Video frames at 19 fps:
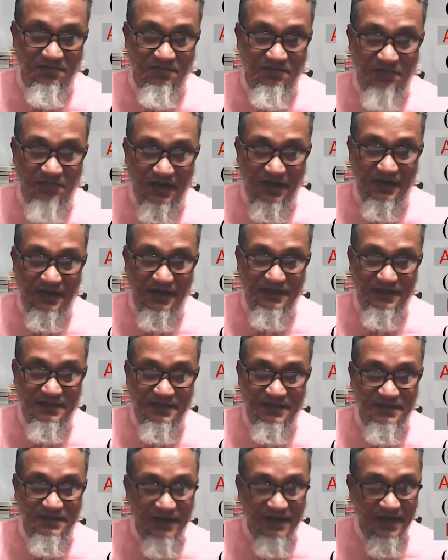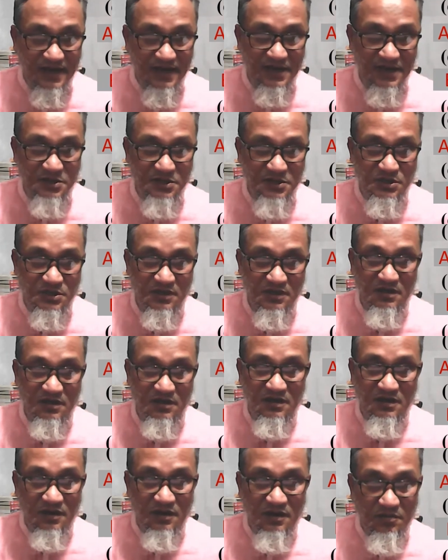Bangladesh has
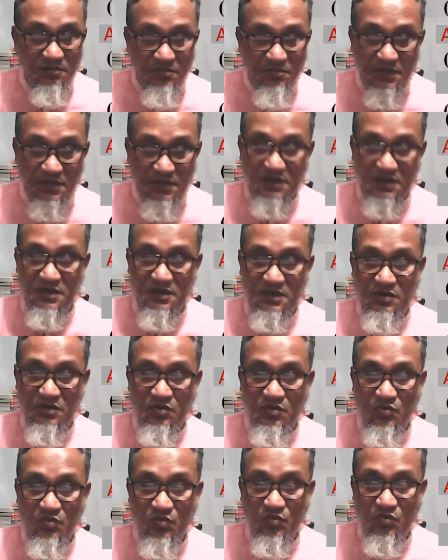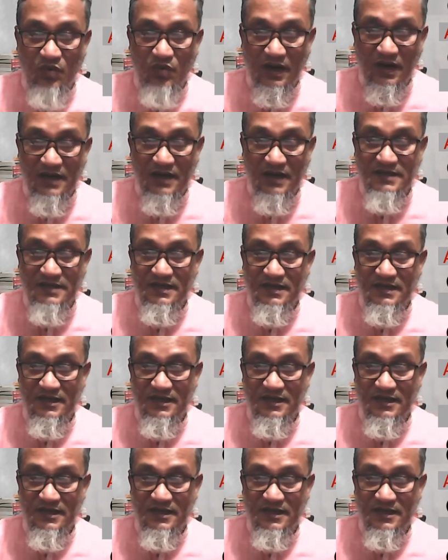many World